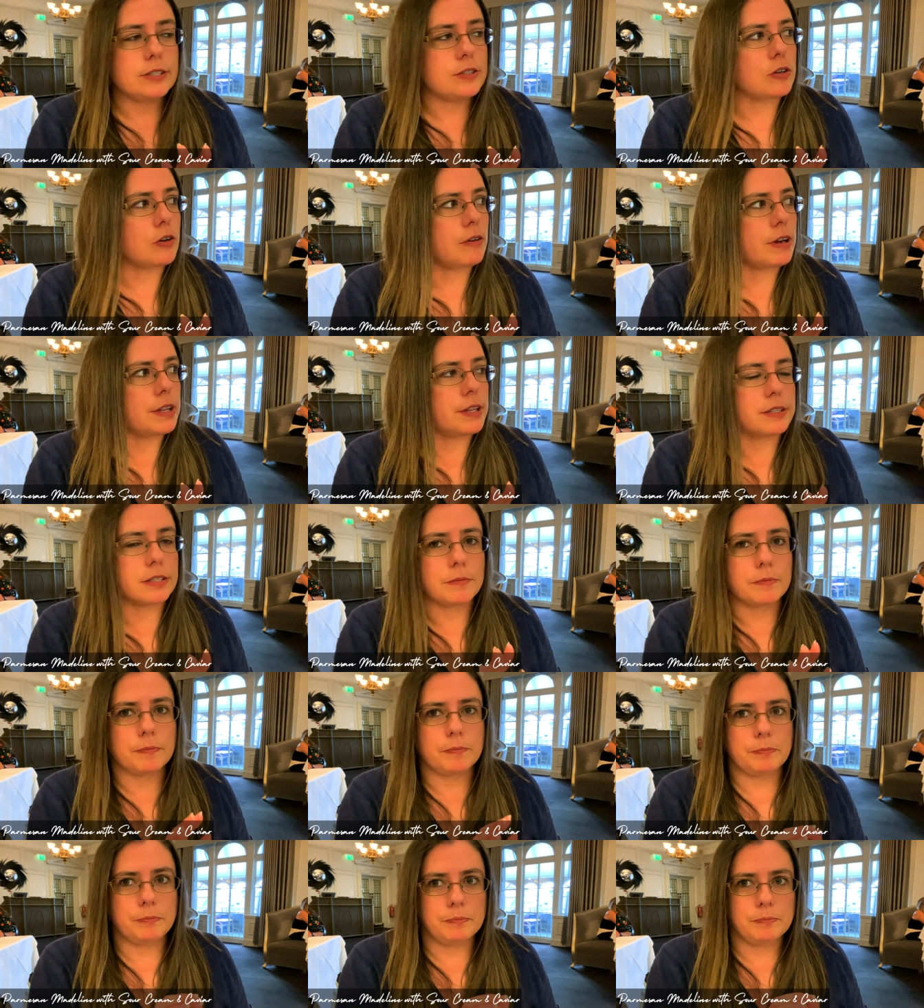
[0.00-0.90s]
Sorry, there's
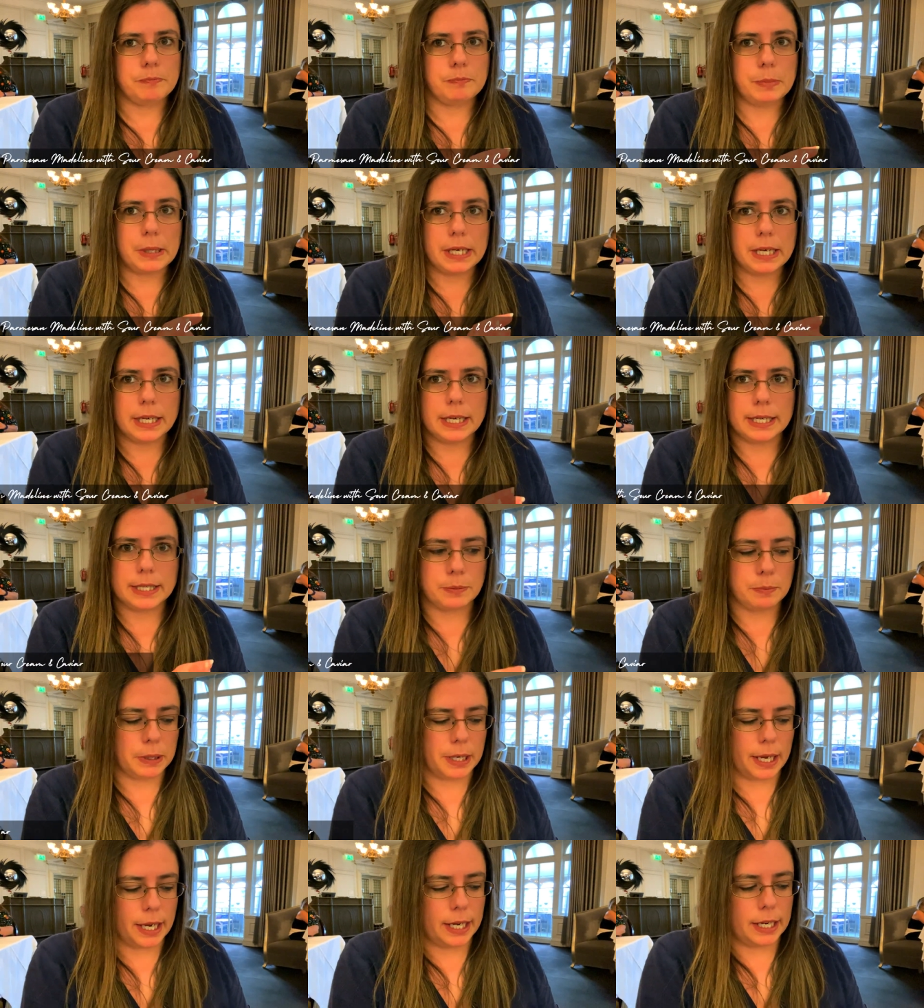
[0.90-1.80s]
a Ian
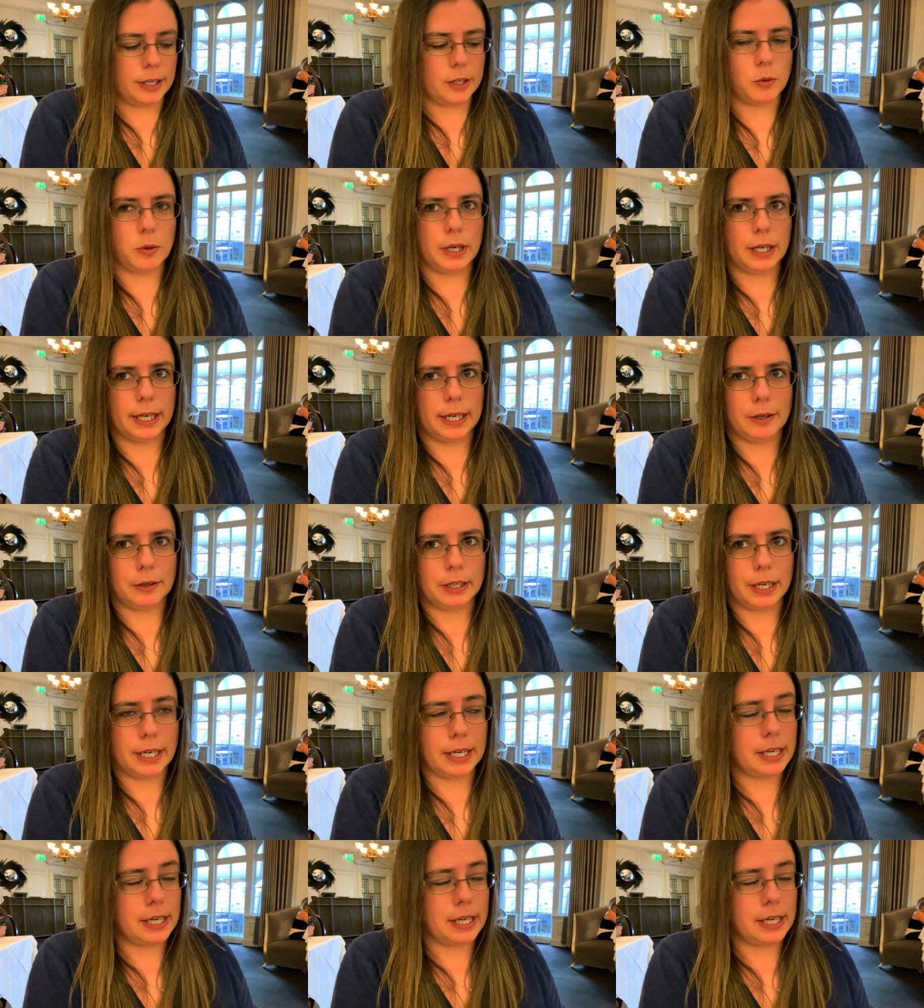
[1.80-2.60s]
playing quite loudly. I